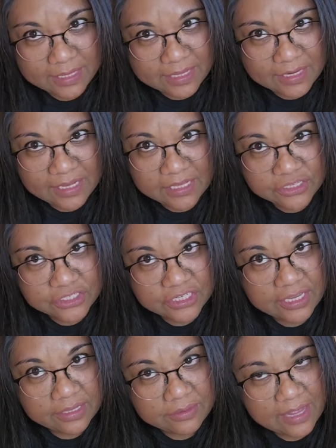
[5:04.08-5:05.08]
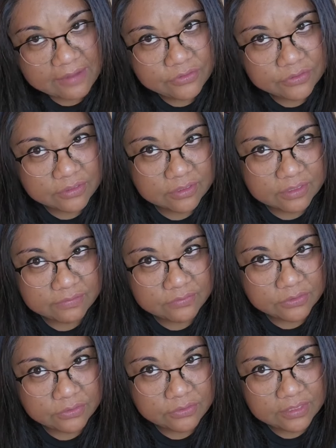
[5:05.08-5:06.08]
like an inch in after of
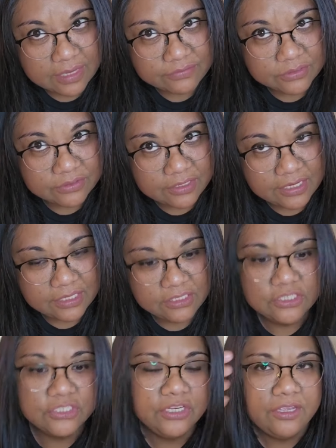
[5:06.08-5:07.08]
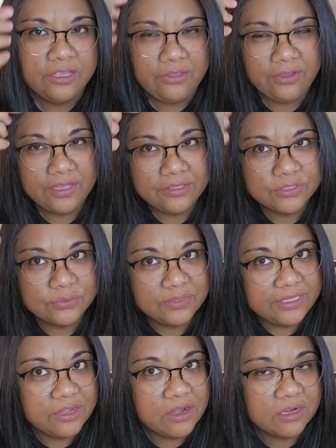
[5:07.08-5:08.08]
growth after an inch you get this
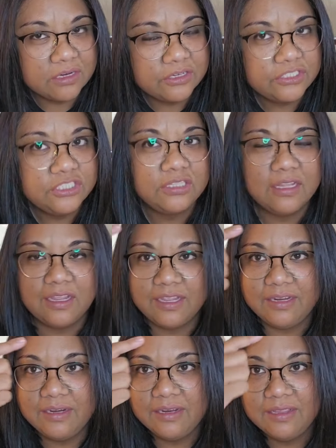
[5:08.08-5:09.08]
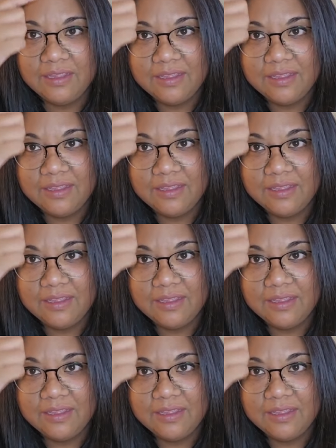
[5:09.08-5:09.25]
really harsh line